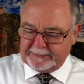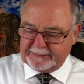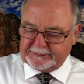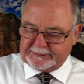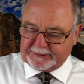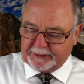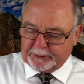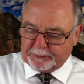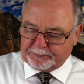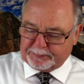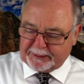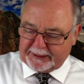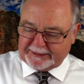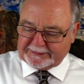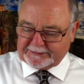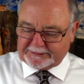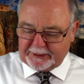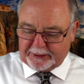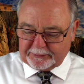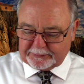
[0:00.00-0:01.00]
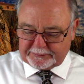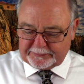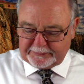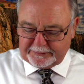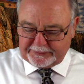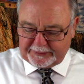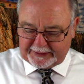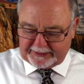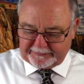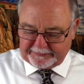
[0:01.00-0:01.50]
So please don't
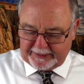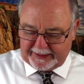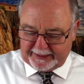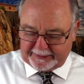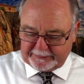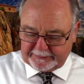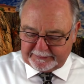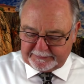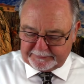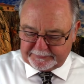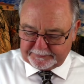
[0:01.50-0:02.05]
think of that.